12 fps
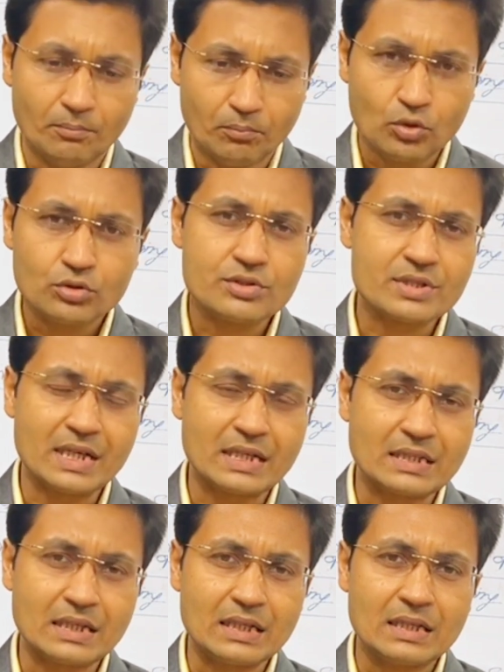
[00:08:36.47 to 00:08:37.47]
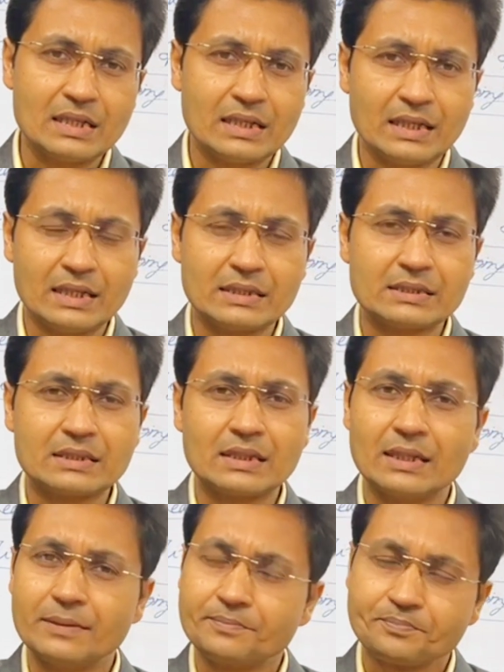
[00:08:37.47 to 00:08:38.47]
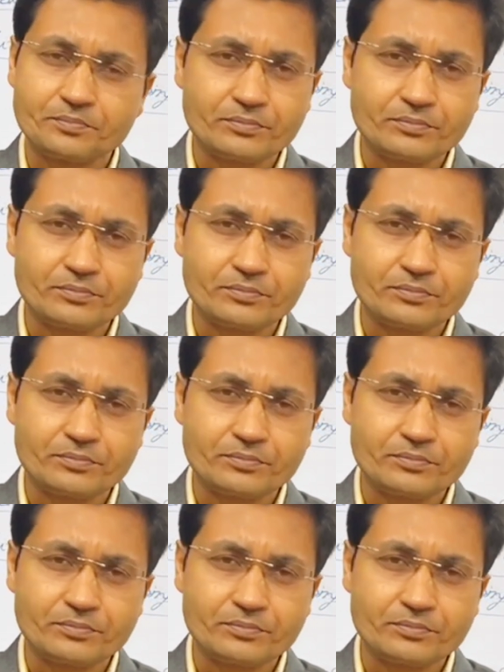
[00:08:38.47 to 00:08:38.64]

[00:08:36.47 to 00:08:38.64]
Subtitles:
both sector has the